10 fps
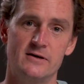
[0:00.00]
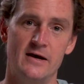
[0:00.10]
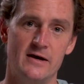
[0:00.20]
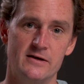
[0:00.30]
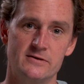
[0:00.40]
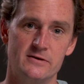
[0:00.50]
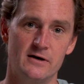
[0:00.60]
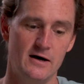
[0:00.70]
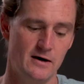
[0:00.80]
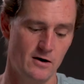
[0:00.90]
as
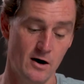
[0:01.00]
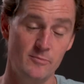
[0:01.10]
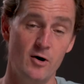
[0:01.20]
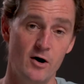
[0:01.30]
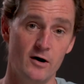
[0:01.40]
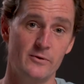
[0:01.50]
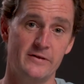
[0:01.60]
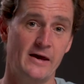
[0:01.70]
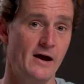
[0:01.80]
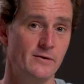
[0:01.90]
on par with
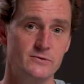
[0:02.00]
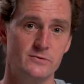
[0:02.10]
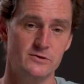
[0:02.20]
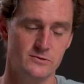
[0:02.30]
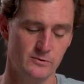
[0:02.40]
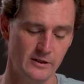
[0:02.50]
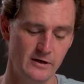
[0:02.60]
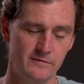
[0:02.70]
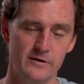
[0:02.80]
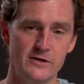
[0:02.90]
accounts, which is really
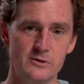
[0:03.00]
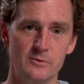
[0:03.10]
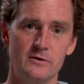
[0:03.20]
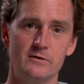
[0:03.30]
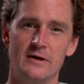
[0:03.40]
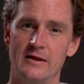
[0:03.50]
differentiable,